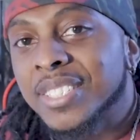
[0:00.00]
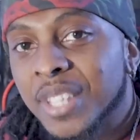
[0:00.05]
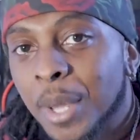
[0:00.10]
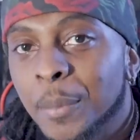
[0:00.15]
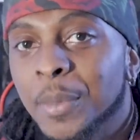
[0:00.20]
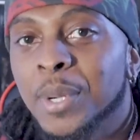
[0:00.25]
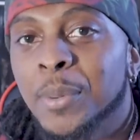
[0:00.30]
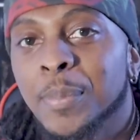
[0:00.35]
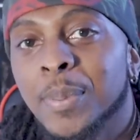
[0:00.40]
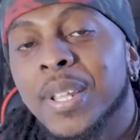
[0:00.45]

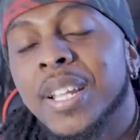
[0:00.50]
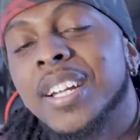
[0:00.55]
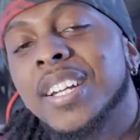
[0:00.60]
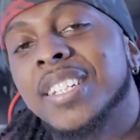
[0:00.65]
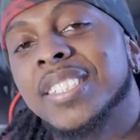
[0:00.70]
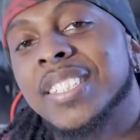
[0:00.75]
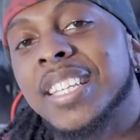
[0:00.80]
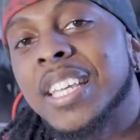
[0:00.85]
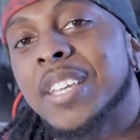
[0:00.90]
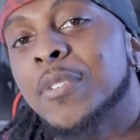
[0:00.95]
Some of the
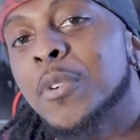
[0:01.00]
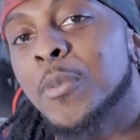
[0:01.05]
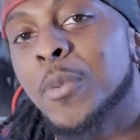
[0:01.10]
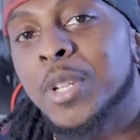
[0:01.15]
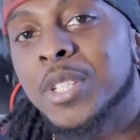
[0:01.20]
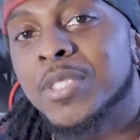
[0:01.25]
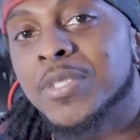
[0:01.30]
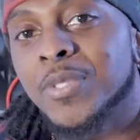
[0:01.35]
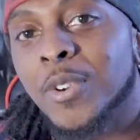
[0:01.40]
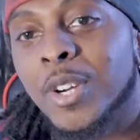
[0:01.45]
players even
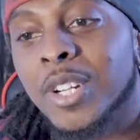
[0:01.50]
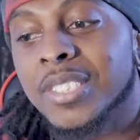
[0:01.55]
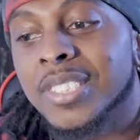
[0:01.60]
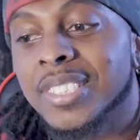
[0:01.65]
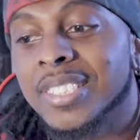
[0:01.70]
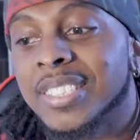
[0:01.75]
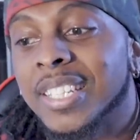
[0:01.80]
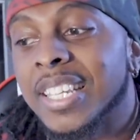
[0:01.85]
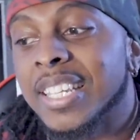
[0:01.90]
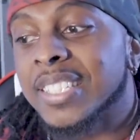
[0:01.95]
went as far as
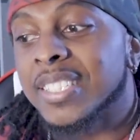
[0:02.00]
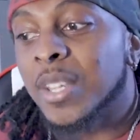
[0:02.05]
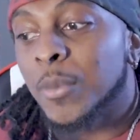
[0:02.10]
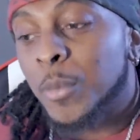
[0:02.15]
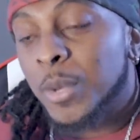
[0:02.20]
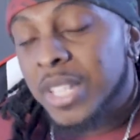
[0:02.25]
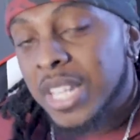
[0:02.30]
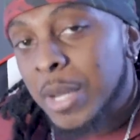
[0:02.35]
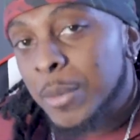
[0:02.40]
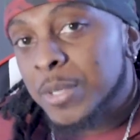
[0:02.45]
to say is
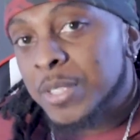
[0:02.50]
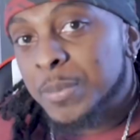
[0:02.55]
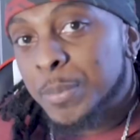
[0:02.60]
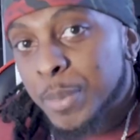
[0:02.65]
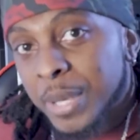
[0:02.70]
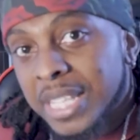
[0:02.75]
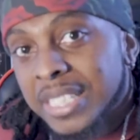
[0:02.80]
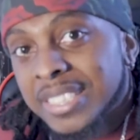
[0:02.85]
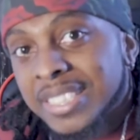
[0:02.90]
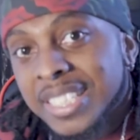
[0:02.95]
that when they was
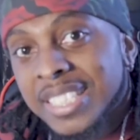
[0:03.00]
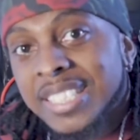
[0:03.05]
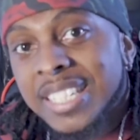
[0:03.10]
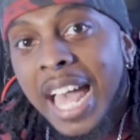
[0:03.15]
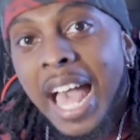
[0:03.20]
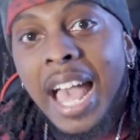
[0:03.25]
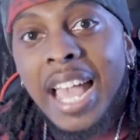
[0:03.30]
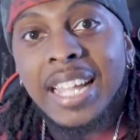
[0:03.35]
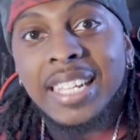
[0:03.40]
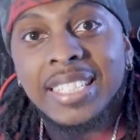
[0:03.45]
pitched this
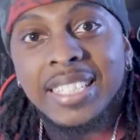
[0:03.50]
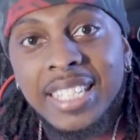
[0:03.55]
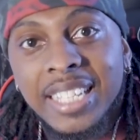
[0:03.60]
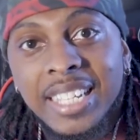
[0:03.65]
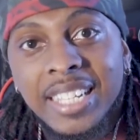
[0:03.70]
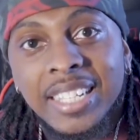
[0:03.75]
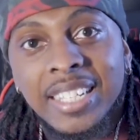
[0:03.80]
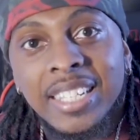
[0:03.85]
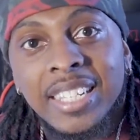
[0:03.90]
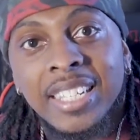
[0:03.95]

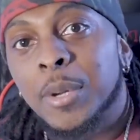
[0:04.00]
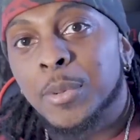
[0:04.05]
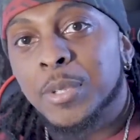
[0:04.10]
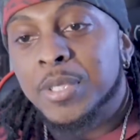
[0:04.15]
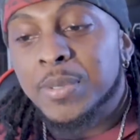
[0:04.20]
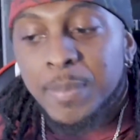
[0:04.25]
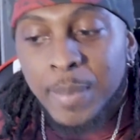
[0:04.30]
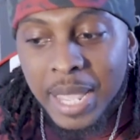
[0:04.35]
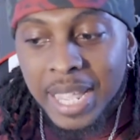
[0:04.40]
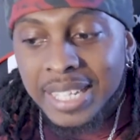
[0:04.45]
idea, it
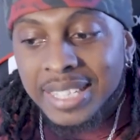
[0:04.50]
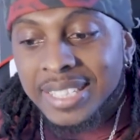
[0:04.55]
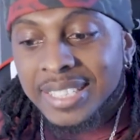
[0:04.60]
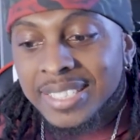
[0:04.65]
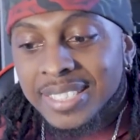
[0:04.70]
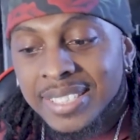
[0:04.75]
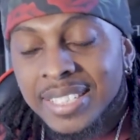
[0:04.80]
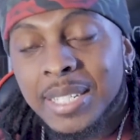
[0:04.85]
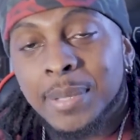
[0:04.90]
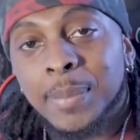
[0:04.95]
was made to
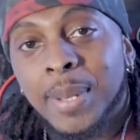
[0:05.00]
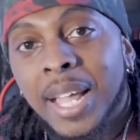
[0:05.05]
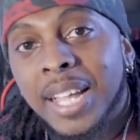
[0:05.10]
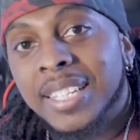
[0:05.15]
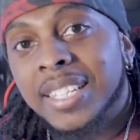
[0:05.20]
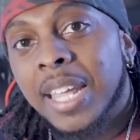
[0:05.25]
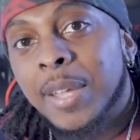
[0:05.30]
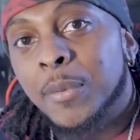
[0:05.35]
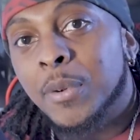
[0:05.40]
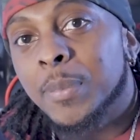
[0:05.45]
seem
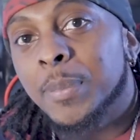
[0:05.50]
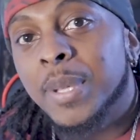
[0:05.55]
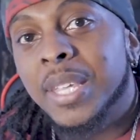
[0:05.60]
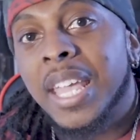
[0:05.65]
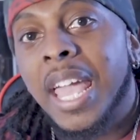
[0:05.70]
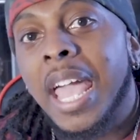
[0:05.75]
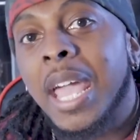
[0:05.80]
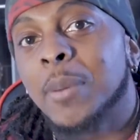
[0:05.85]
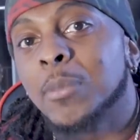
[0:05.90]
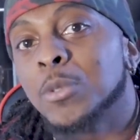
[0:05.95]
like they would
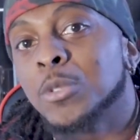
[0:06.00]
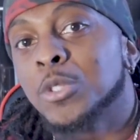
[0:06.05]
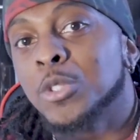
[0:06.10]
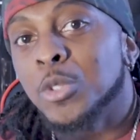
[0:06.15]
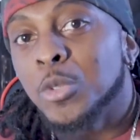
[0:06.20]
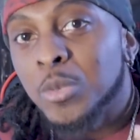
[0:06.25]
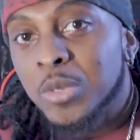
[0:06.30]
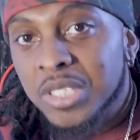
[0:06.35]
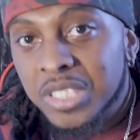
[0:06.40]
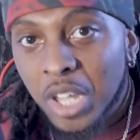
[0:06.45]
be able
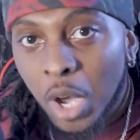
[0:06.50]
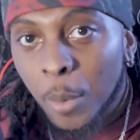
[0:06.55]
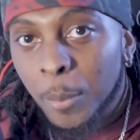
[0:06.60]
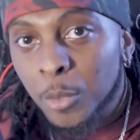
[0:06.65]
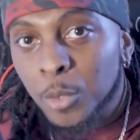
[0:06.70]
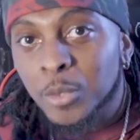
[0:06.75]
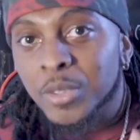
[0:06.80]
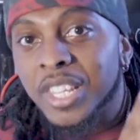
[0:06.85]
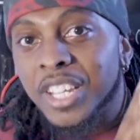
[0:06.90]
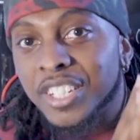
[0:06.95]
to
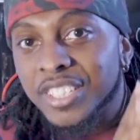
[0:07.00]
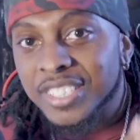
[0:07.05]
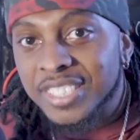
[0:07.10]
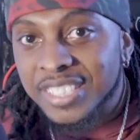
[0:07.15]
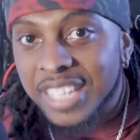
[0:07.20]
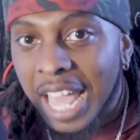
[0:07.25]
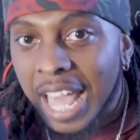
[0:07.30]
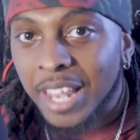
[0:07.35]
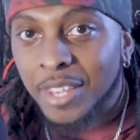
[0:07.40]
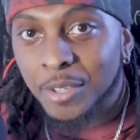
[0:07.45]
double their
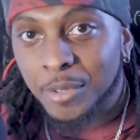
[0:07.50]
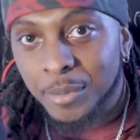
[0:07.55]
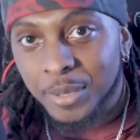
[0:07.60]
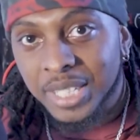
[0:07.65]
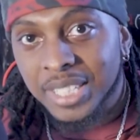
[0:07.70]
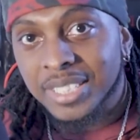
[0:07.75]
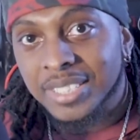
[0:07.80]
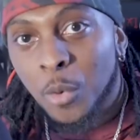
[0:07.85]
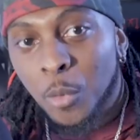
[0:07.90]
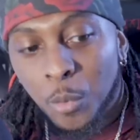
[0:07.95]

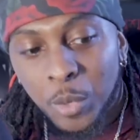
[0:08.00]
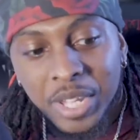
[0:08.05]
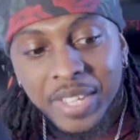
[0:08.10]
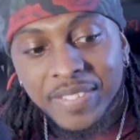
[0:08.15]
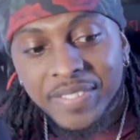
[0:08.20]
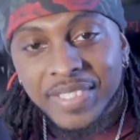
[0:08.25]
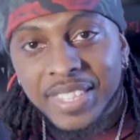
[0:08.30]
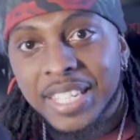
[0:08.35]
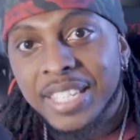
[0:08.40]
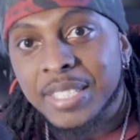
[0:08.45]
salary
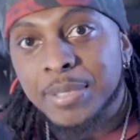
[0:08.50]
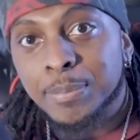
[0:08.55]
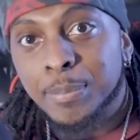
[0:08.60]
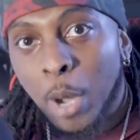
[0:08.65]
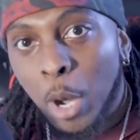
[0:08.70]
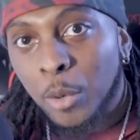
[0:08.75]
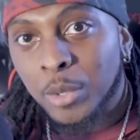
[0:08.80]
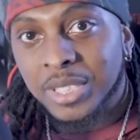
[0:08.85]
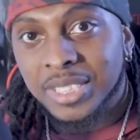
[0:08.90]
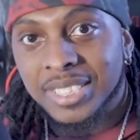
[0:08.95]
with these
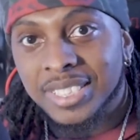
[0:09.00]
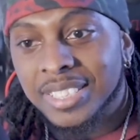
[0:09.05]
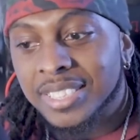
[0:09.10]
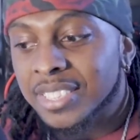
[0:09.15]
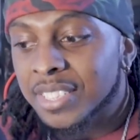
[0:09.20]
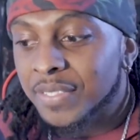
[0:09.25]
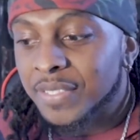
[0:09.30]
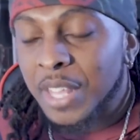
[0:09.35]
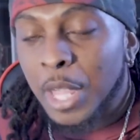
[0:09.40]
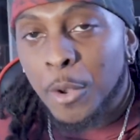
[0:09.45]

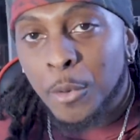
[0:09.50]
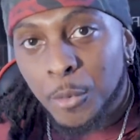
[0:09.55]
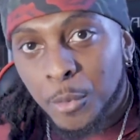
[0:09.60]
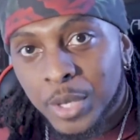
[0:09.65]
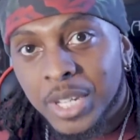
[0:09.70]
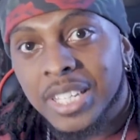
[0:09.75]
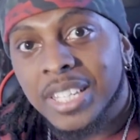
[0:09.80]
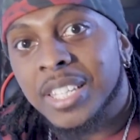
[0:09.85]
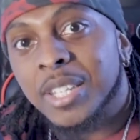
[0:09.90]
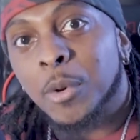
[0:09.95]
bonuses if they
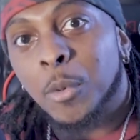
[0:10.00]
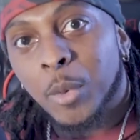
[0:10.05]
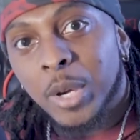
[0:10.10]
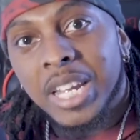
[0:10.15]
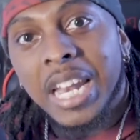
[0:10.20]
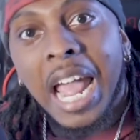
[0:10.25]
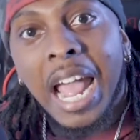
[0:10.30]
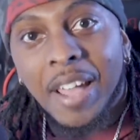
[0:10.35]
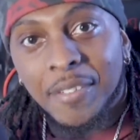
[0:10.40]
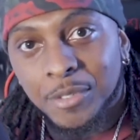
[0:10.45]
really
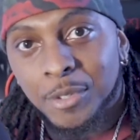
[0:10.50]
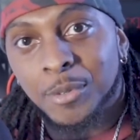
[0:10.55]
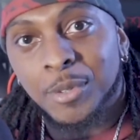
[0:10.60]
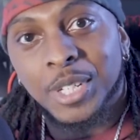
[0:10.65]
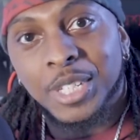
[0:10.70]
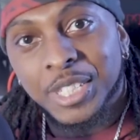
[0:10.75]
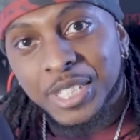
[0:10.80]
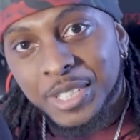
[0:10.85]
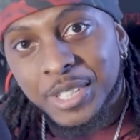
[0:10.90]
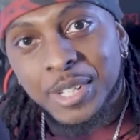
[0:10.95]
went after
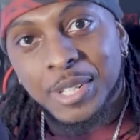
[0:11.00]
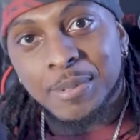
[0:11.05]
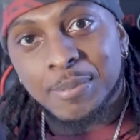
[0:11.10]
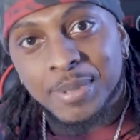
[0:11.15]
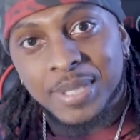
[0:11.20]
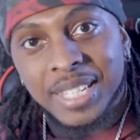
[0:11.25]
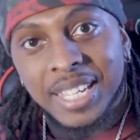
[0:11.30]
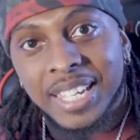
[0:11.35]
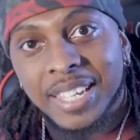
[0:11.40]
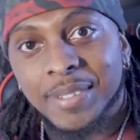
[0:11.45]
it, you know what I'm
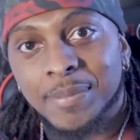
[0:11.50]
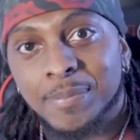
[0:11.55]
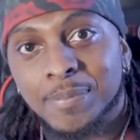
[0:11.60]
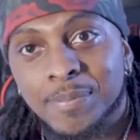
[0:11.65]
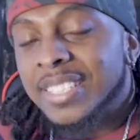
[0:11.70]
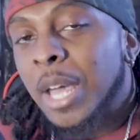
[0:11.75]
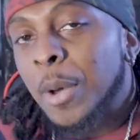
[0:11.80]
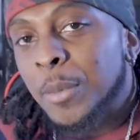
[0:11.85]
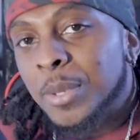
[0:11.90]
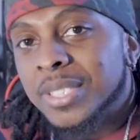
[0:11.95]
saying?
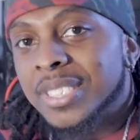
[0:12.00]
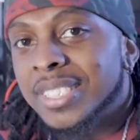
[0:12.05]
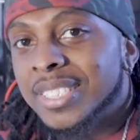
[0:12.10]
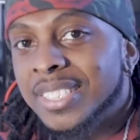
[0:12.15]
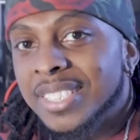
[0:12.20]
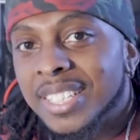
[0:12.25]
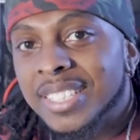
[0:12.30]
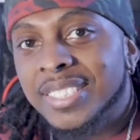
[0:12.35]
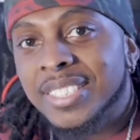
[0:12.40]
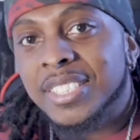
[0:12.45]
That would
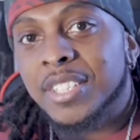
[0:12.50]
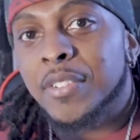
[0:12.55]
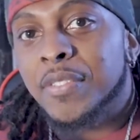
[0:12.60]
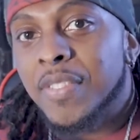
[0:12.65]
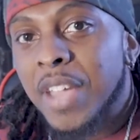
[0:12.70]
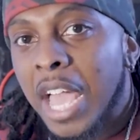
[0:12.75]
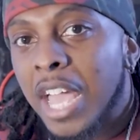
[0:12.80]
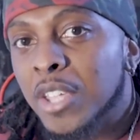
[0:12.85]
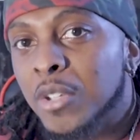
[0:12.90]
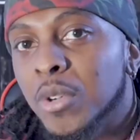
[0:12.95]
suggest that the
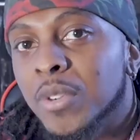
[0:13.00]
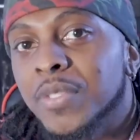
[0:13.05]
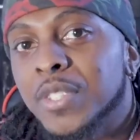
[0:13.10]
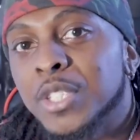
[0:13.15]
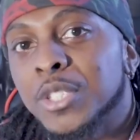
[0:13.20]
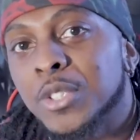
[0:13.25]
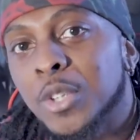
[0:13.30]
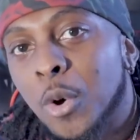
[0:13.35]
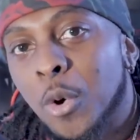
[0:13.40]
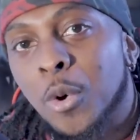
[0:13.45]
value of
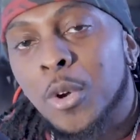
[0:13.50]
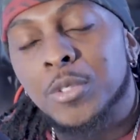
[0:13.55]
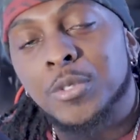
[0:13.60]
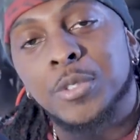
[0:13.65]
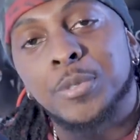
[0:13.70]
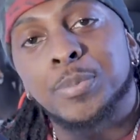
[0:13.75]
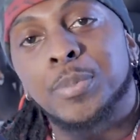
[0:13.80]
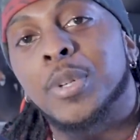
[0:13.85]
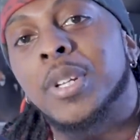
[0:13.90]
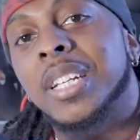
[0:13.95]
these coins
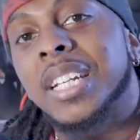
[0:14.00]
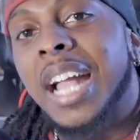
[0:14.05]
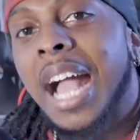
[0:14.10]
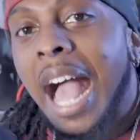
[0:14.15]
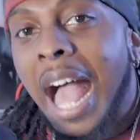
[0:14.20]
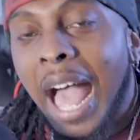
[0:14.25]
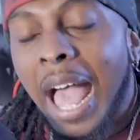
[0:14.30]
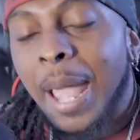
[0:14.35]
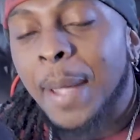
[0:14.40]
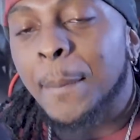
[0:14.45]
was pretty
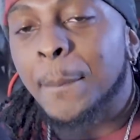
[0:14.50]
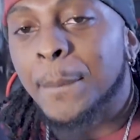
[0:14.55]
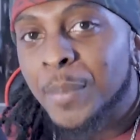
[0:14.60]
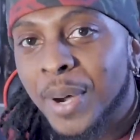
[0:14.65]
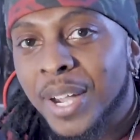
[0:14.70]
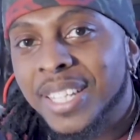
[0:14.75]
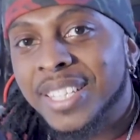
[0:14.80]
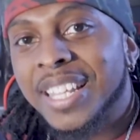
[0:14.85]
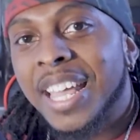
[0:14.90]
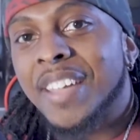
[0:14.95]
high,
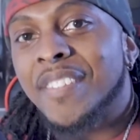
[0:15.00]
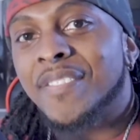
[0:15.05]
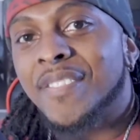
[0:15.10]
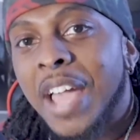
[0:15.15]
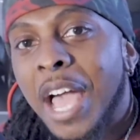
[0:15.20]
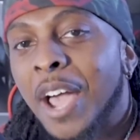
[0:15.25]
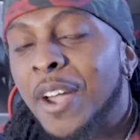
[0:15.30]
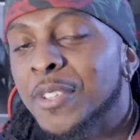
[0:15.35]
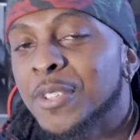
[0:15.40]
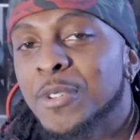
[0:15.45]
but that
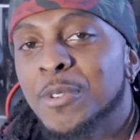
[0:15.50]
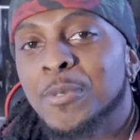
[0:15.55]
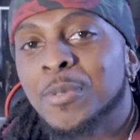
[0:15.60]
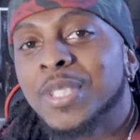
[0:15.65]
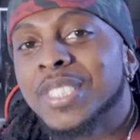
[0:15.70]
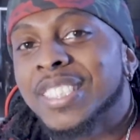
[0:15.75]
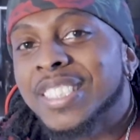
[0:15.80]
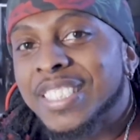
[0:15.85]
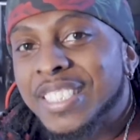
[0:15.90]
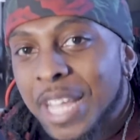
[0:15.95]
value
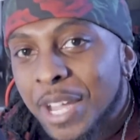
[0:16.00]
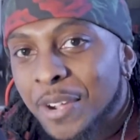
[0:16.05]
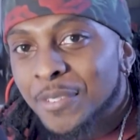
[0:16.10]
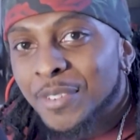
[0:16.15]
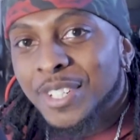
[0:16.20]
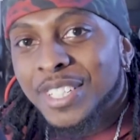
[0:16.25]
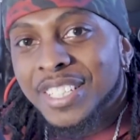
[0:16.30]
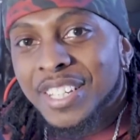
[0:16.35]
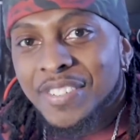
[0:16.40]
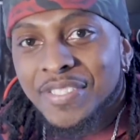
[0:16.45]
was
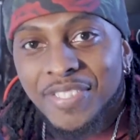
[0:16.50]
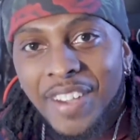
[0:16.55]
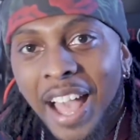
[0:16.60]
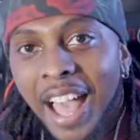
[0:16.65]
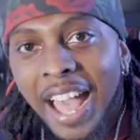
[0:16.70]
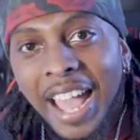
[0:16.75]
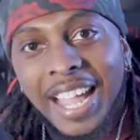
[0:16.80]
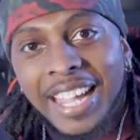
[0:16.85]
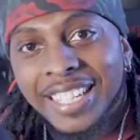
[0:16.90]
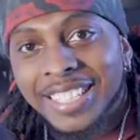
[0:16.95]
never
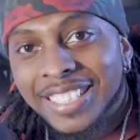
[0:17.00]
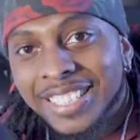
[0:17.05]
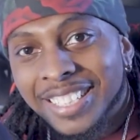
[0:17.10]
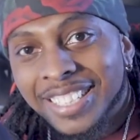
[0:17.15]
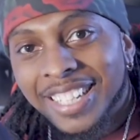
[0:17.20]
defined.